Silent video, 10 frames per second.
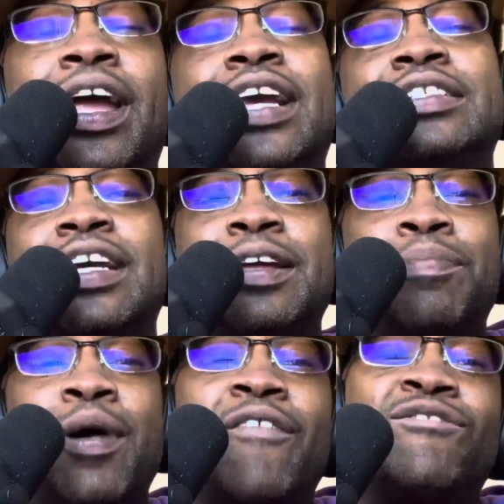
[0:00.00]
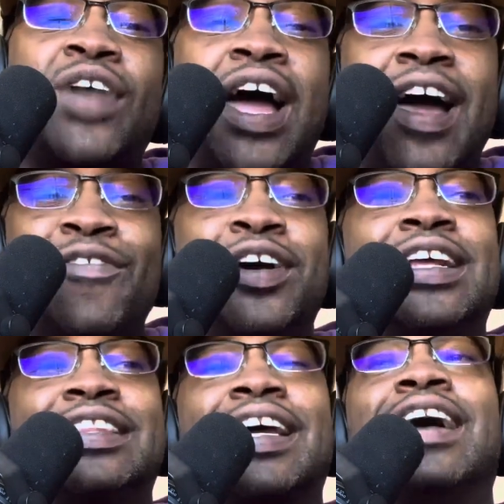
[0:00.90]
He said he put
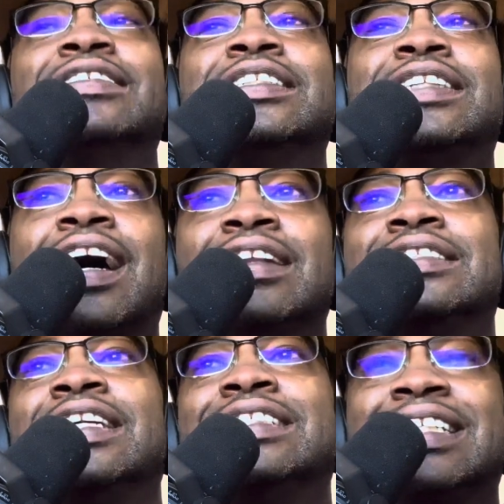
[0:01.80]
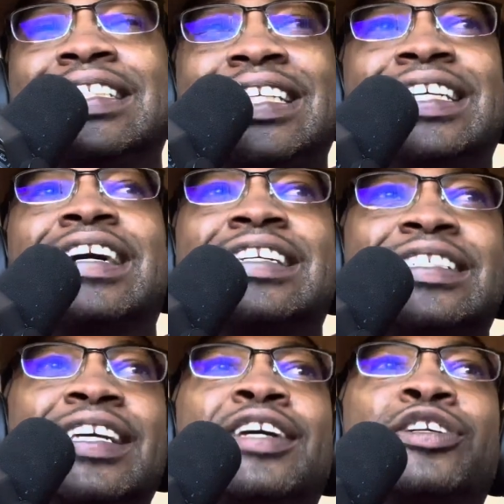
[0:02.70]
$500,000 into Deion
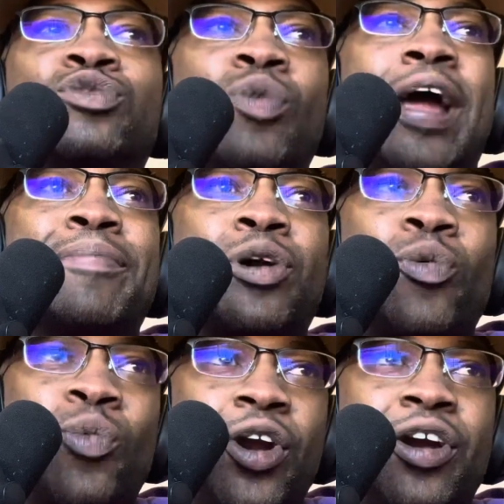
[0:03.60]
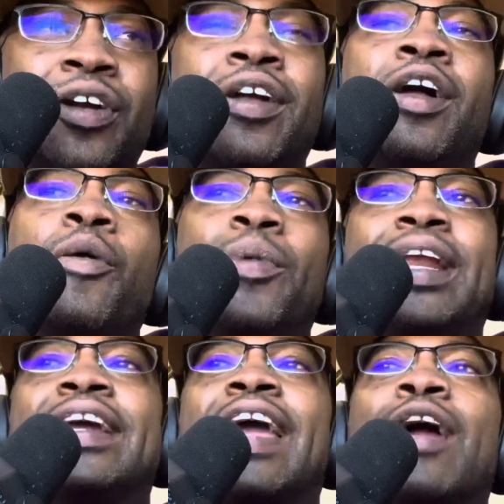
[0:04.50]
Sanders' rap career. When
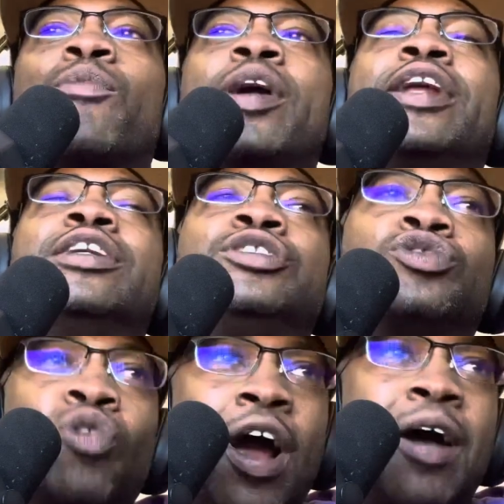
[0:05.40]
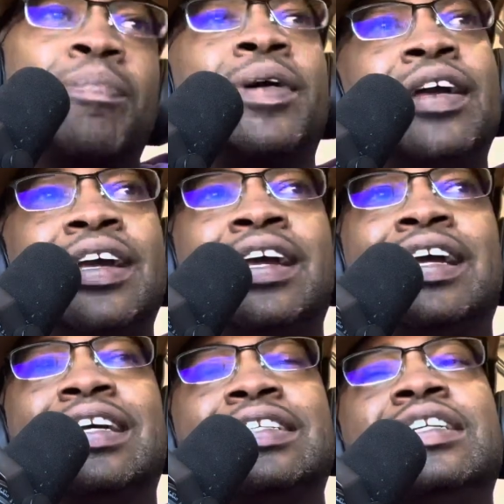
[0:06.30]
they got ready to drop,
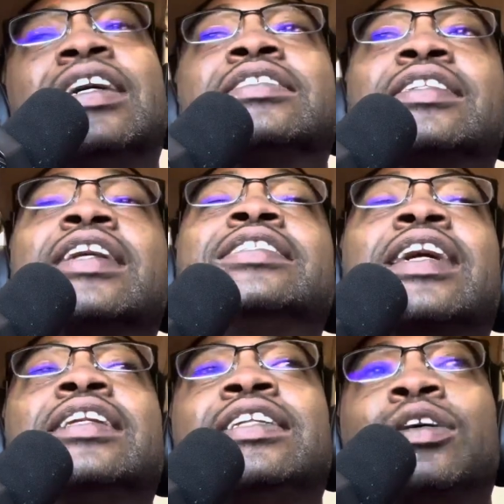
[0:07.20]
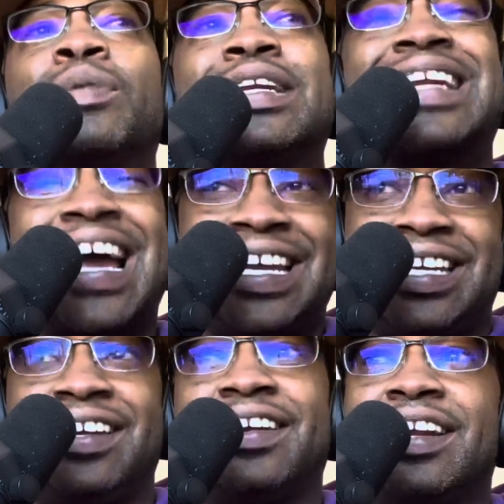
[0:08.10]
Deion Sanders had a deal with
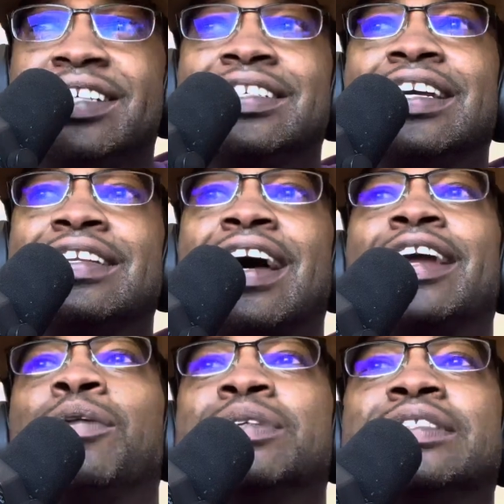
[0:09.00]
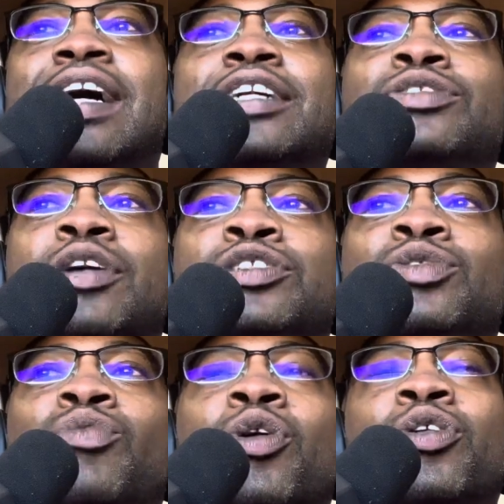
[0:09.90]
Nike. And he said Nike was not trying to
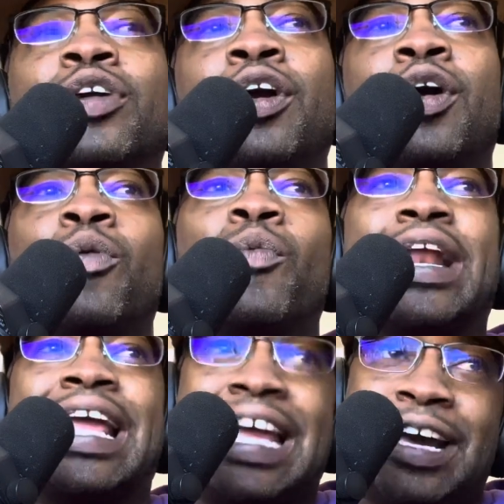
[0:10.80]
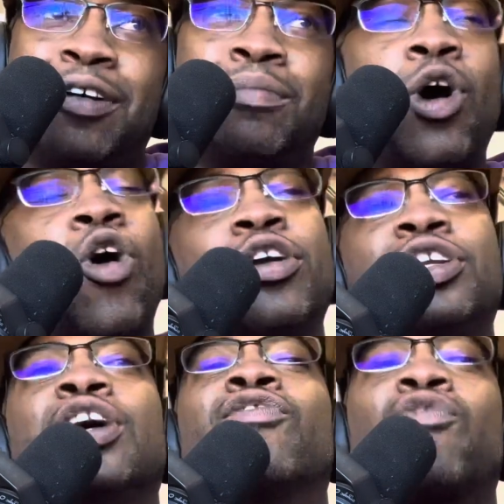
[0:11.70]
work with him or
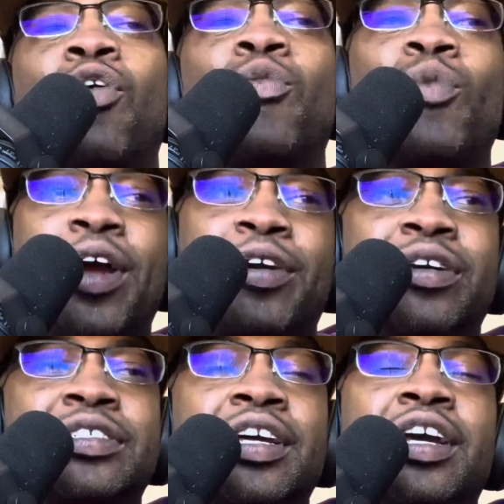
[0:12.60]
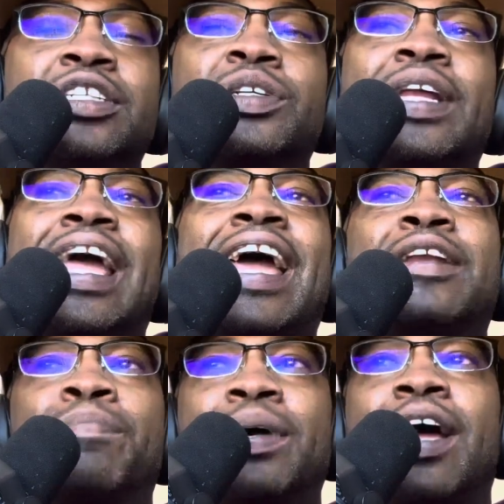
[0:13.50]
Death Row Records, so they had
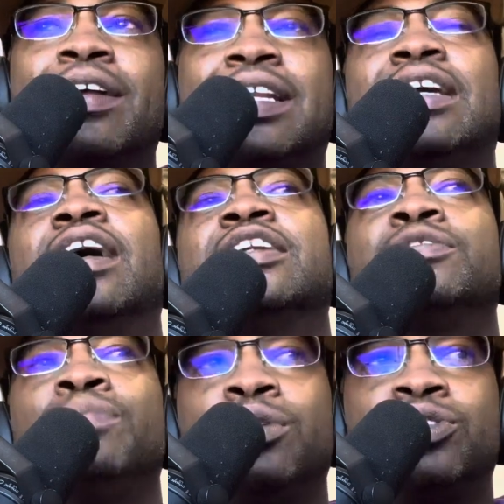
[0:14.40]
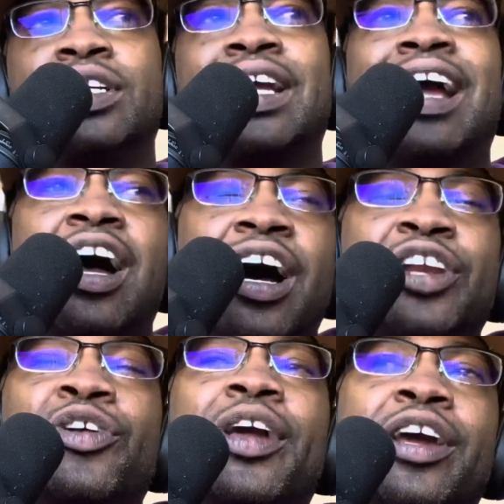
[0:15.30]
to put out Deion's music
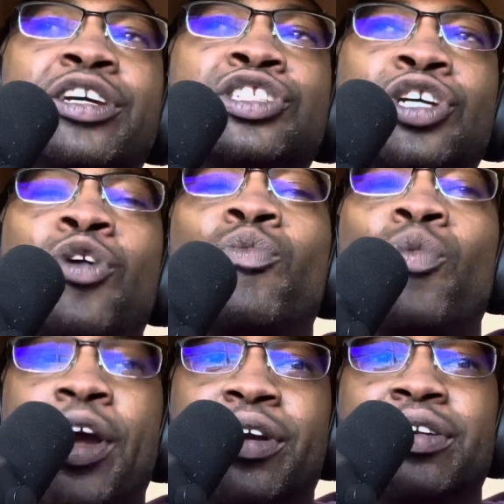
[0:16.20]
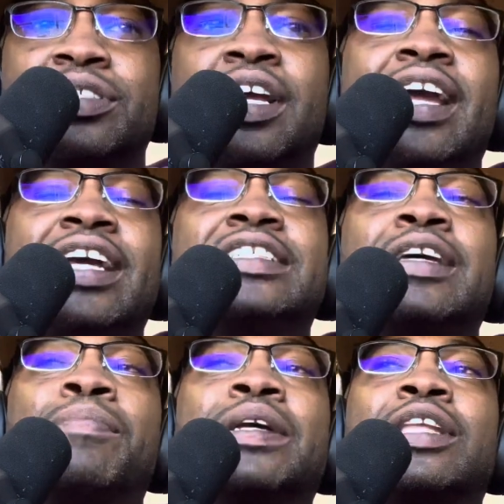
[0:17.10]
under Interscope Records. He
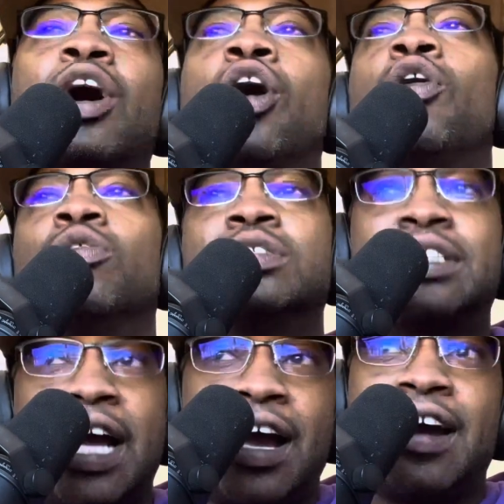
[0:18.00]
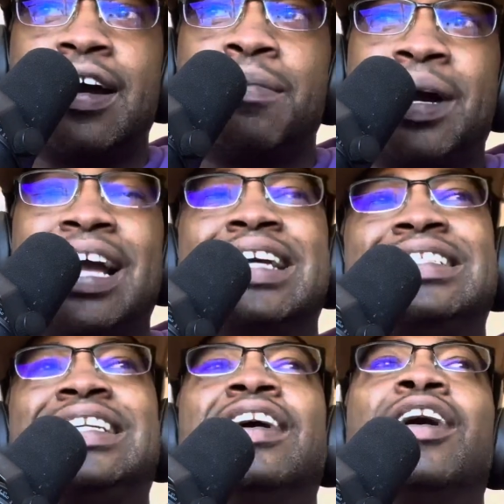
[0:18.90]
said, but the whole time,
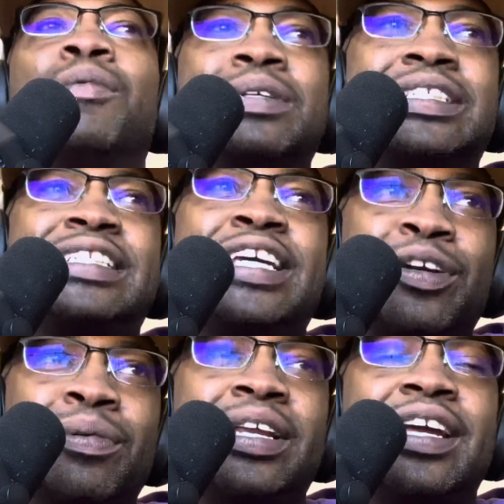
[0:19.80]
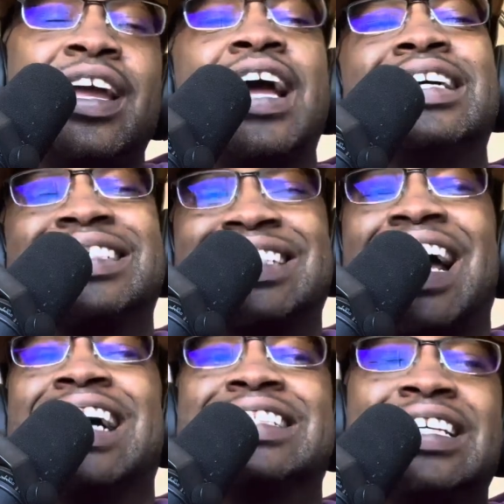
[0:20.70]
Deion was secretly
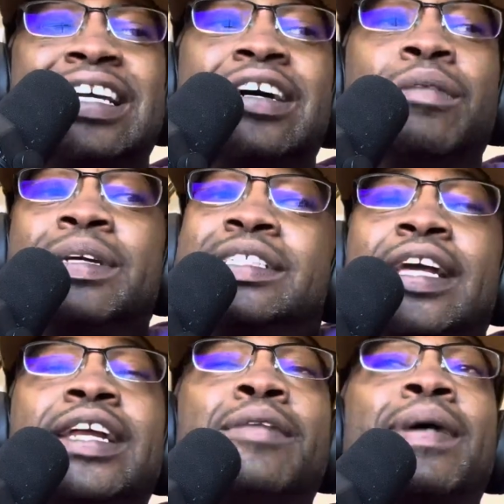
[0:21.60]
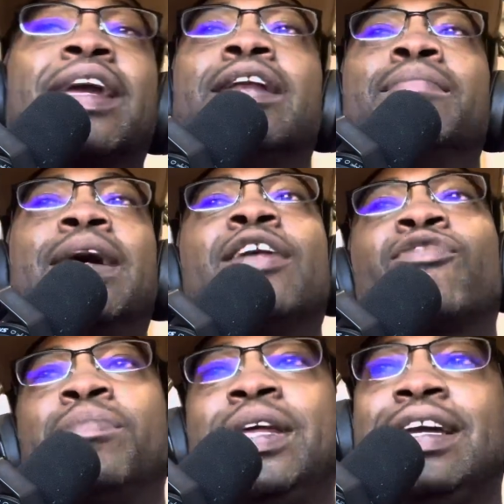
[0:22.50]
signed to him. He said he didn't make any money
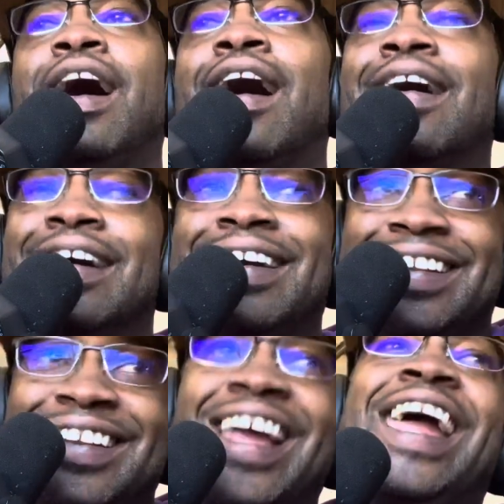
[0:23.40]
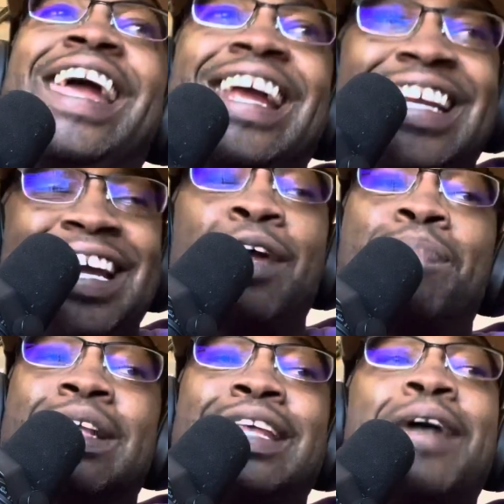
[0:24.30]
from Deion. He didn't
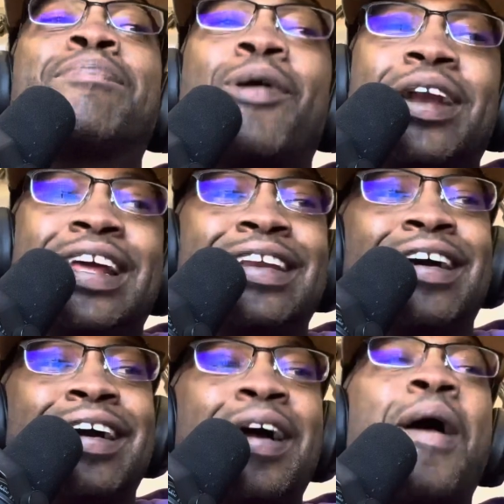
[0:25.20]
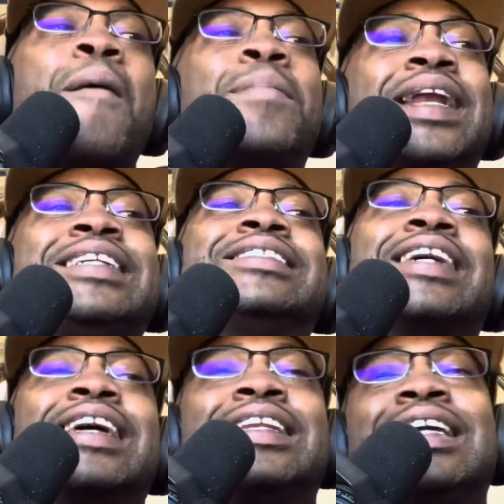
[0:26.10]
put that part in there, but he
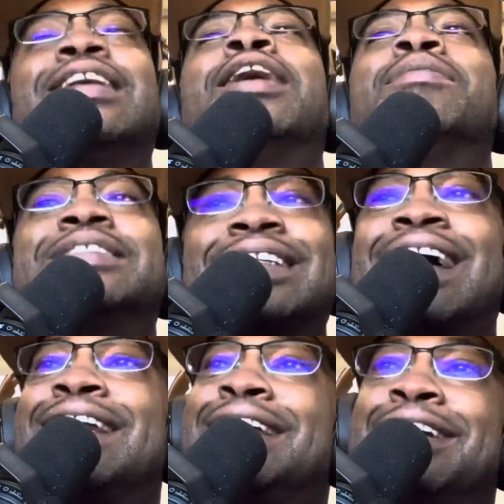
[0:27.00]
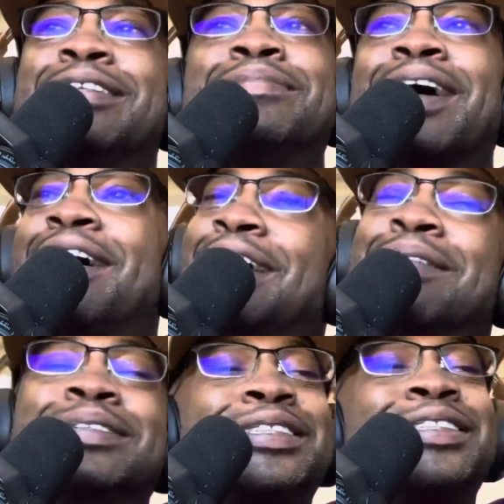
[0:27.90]
said Deion was signed to him, y'all. That
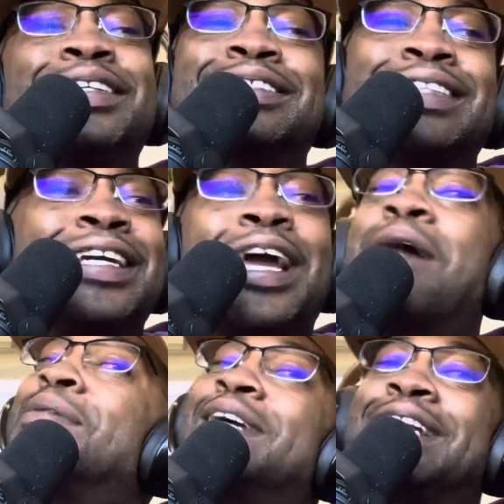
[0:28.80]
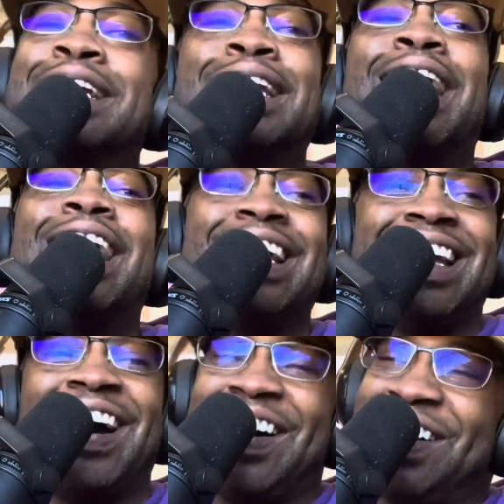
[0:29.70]
was Suge saying. Y'all believe that or not,
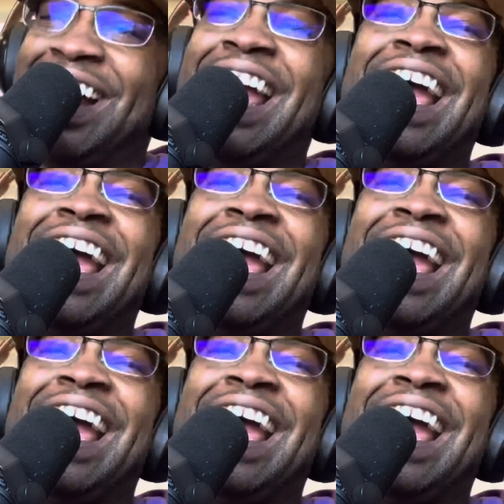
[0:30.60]
y'all.